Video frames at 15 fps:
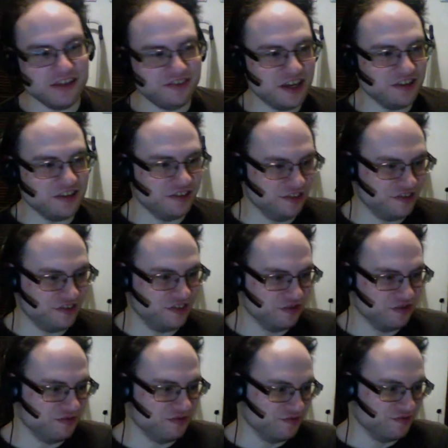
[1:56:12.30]
doesn't
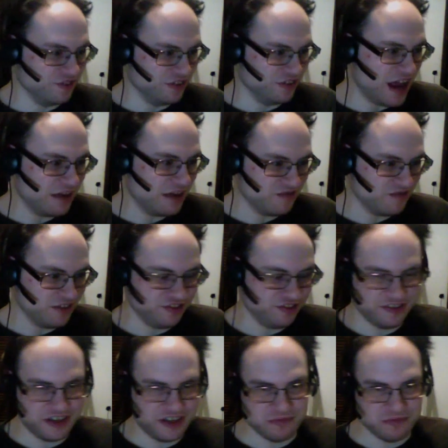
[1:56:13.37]
do anime releases
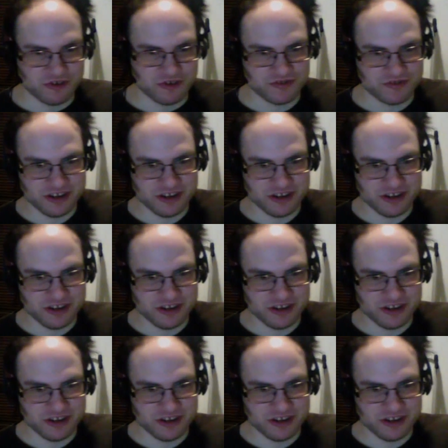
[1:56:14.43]
anymore, really.